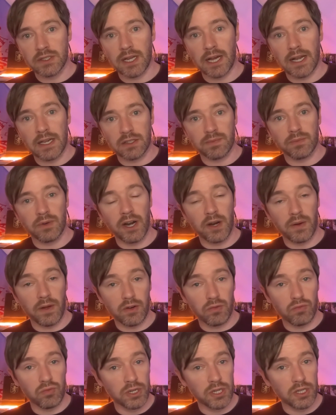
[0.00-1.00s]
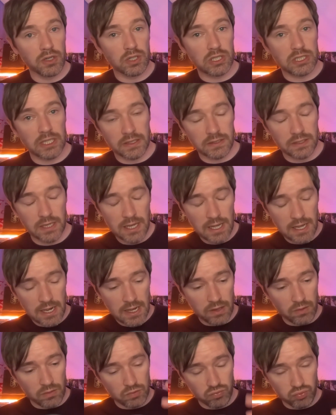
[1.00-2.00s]
Alex Moreno had a really good chance
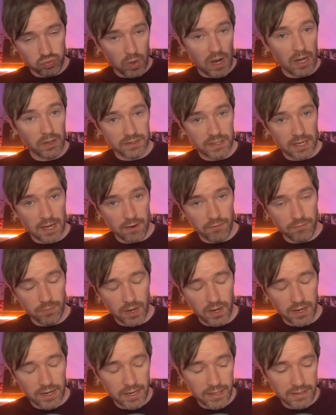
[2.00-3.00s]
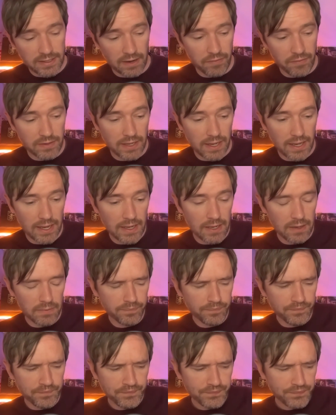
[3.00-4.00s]
that was well saved by David De
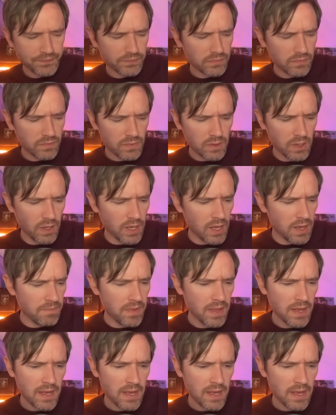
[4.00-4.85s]
Gea.